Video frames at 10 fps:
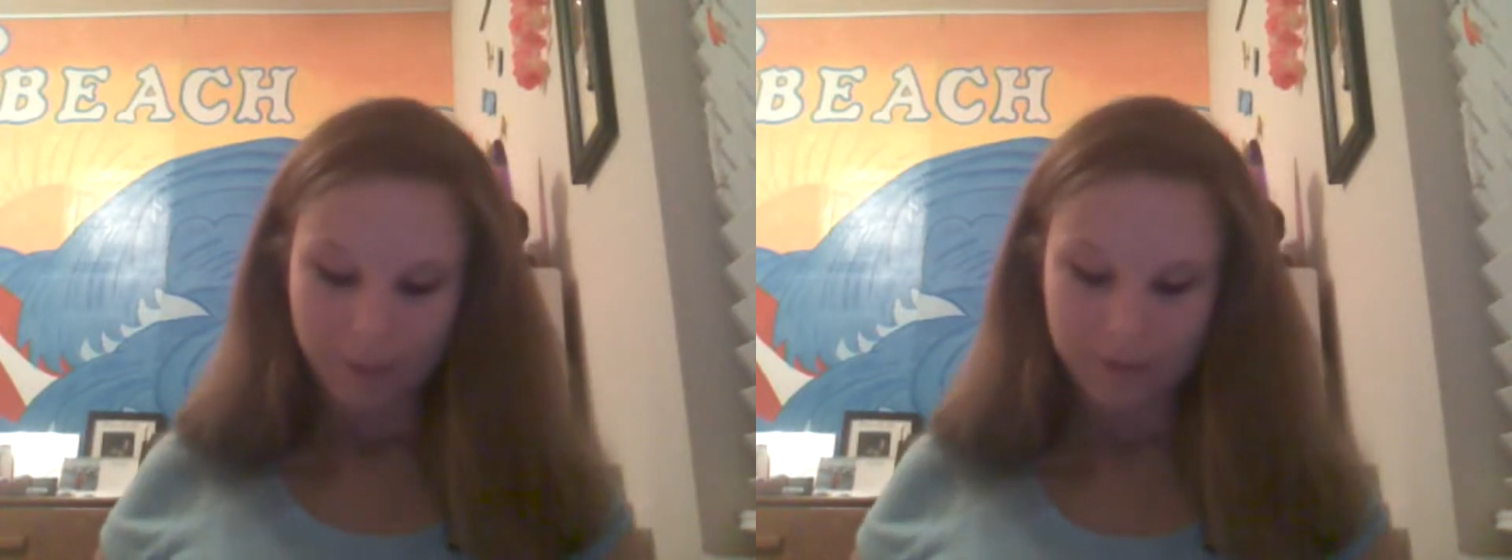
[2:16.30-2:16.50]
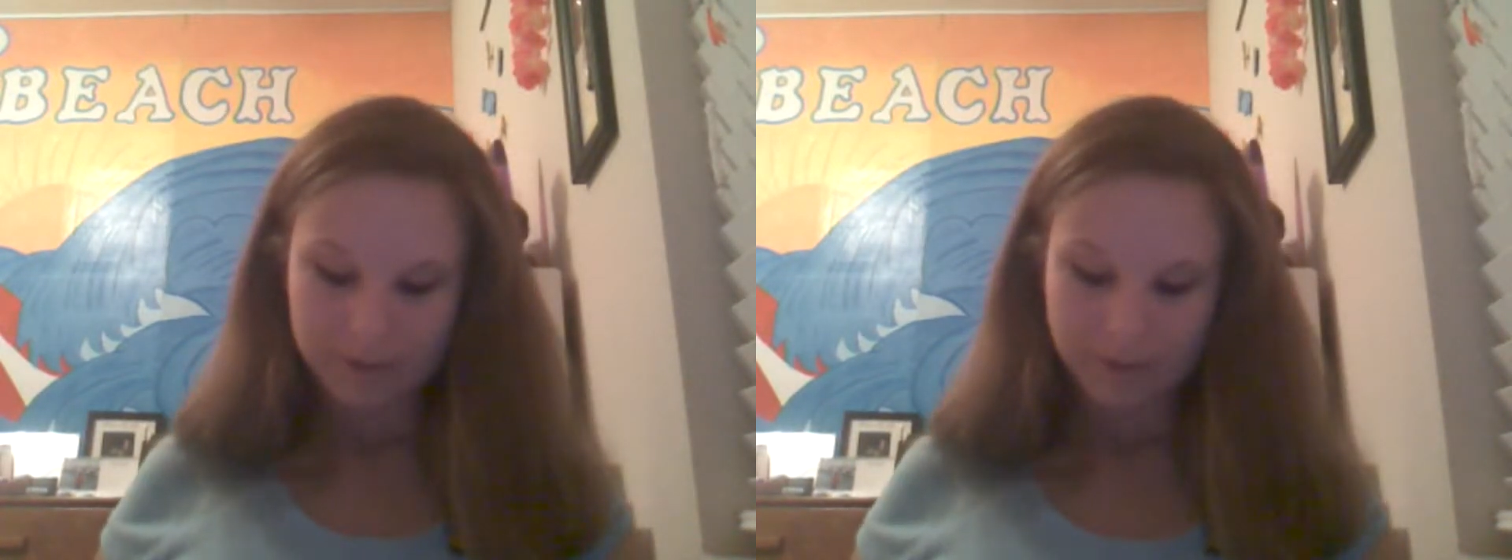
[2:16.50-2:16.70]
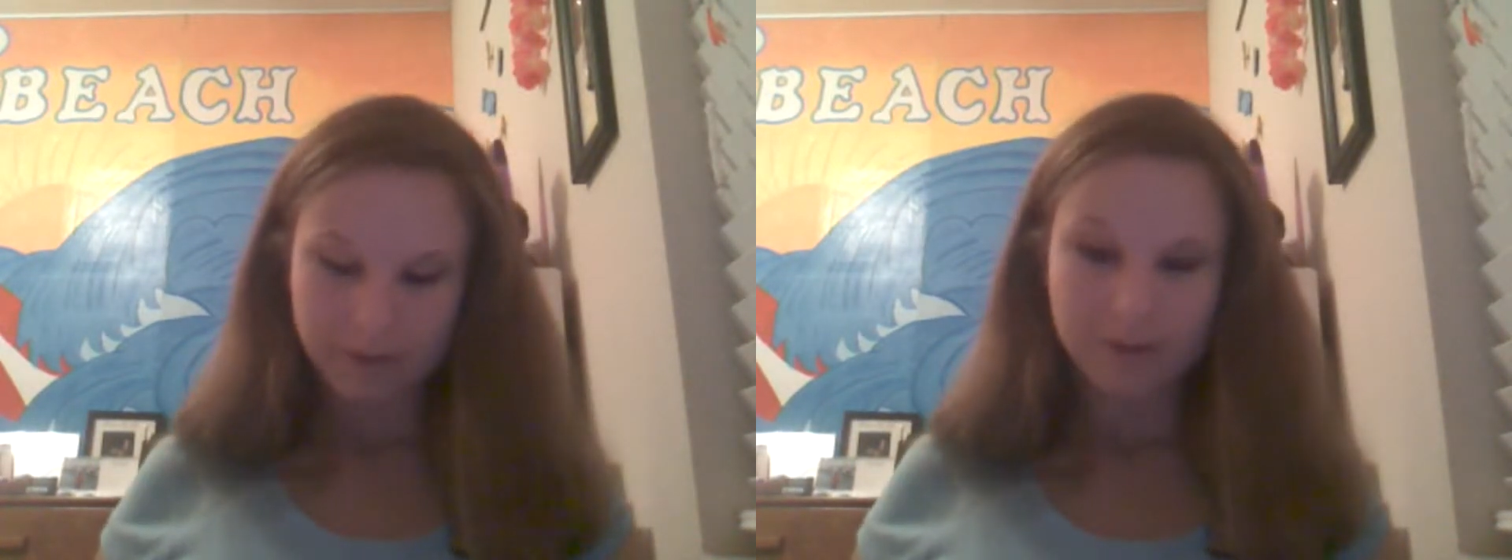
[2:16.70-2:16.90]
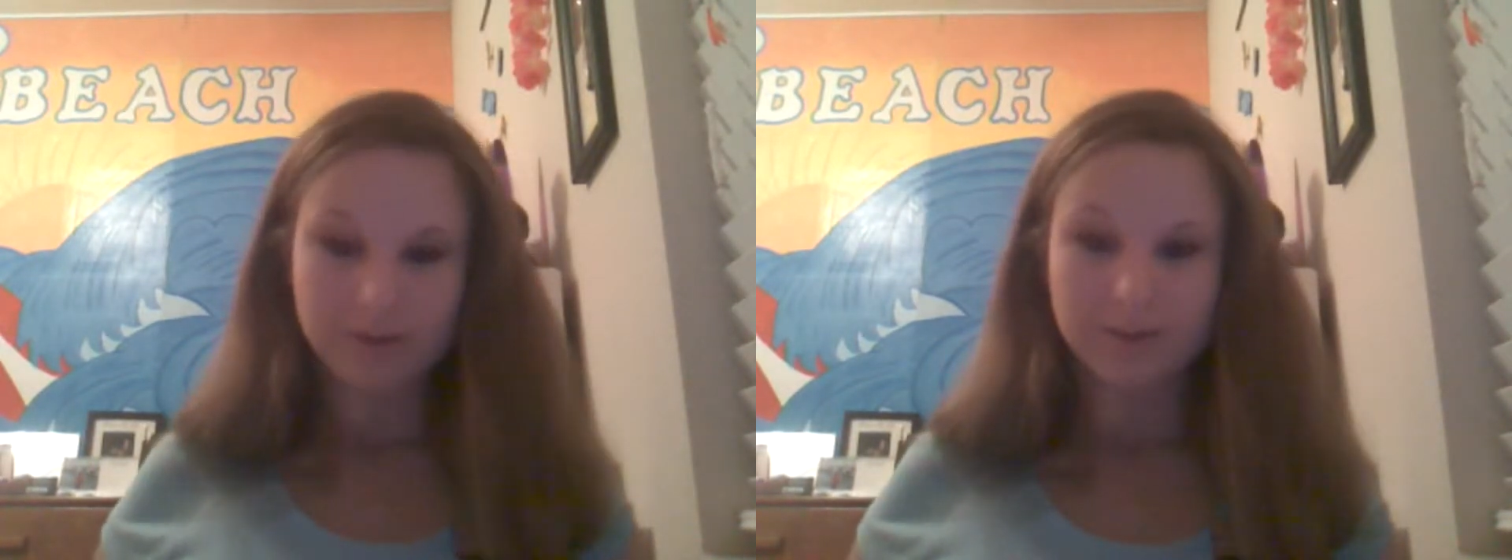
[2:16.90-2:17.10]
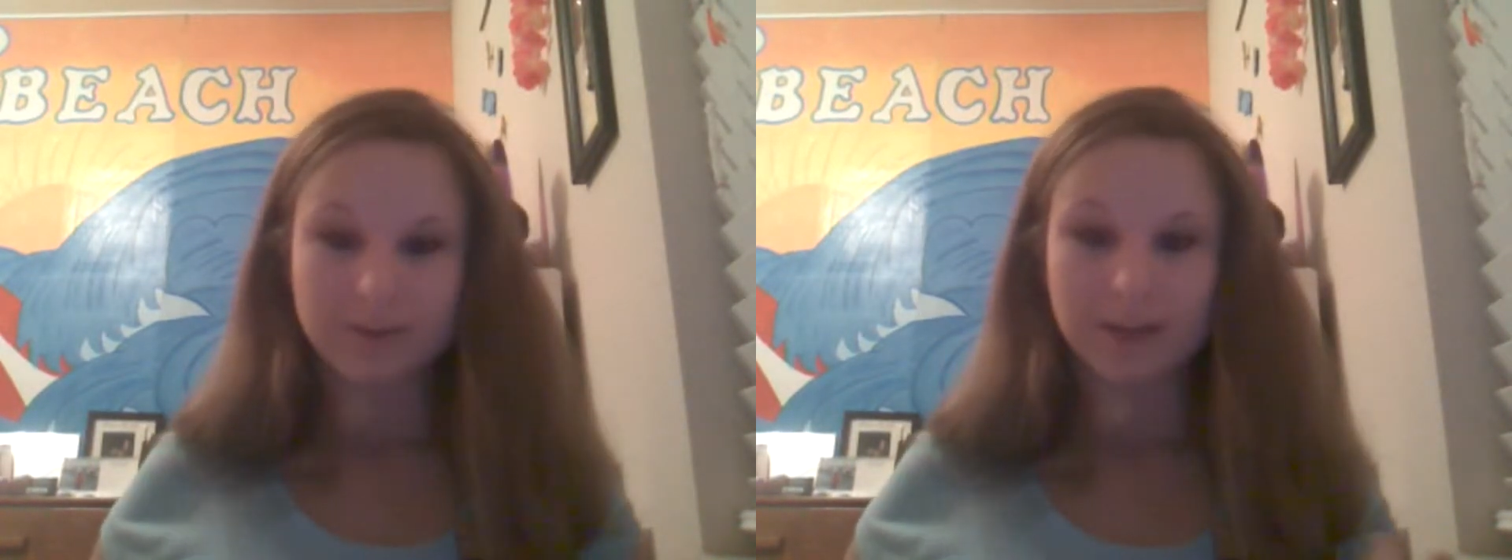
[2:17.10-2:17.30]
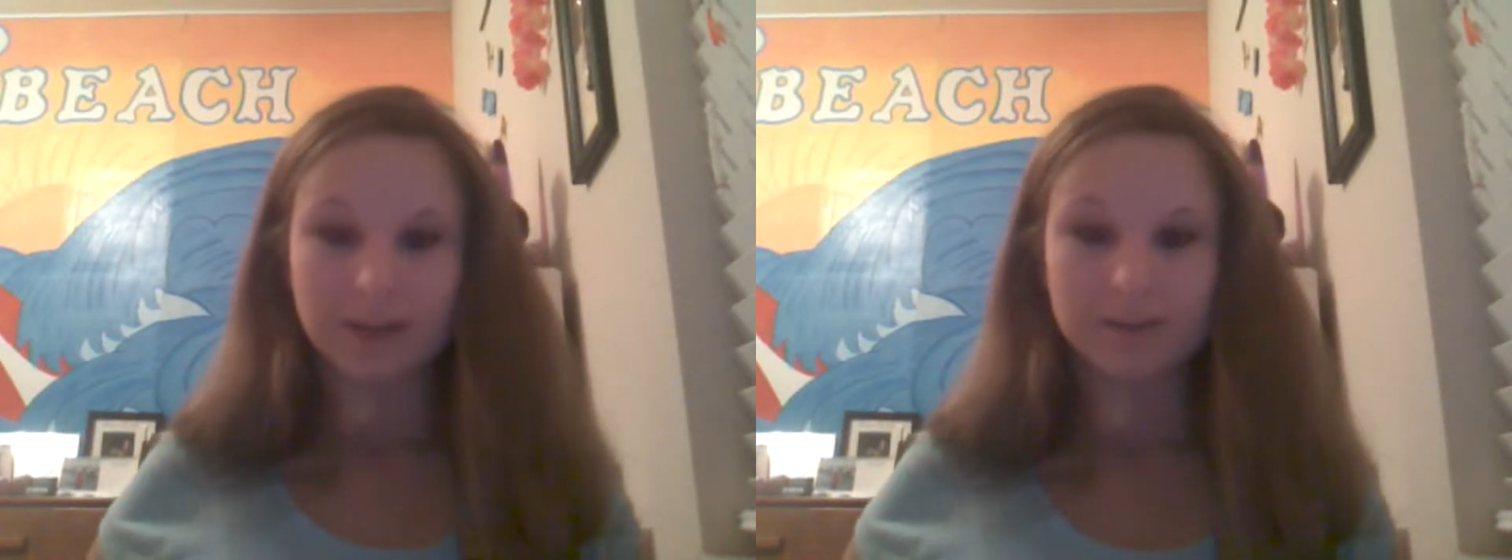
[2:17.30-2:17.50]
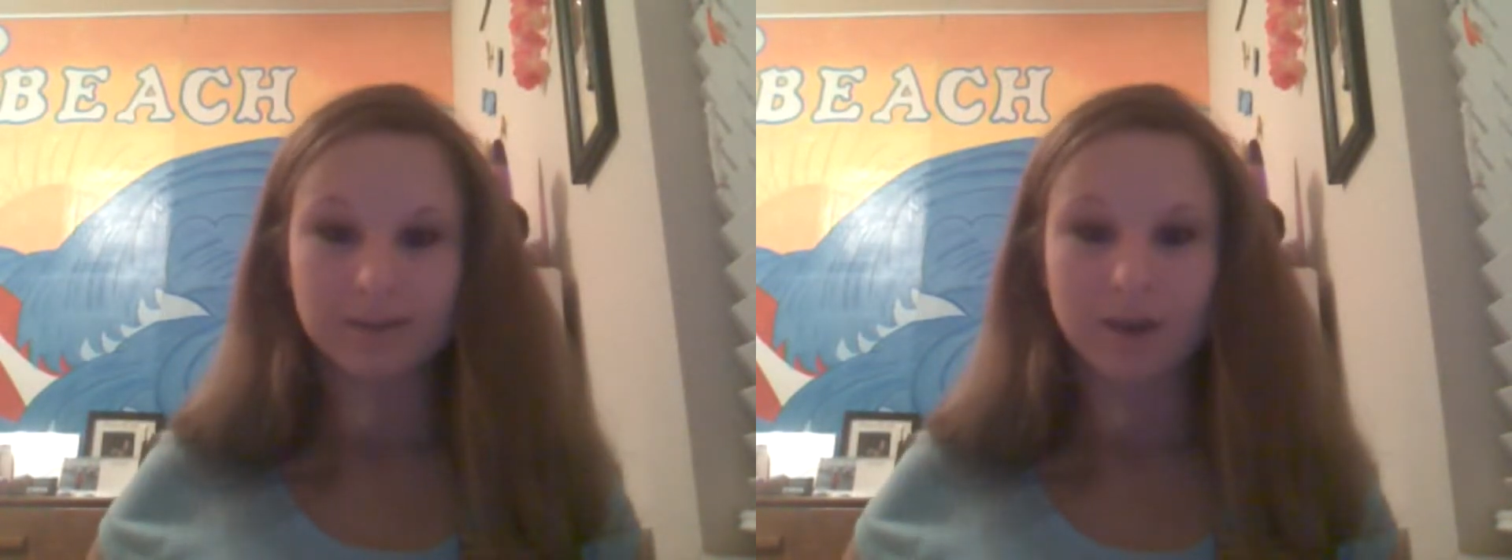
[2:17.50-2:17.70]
Material sinks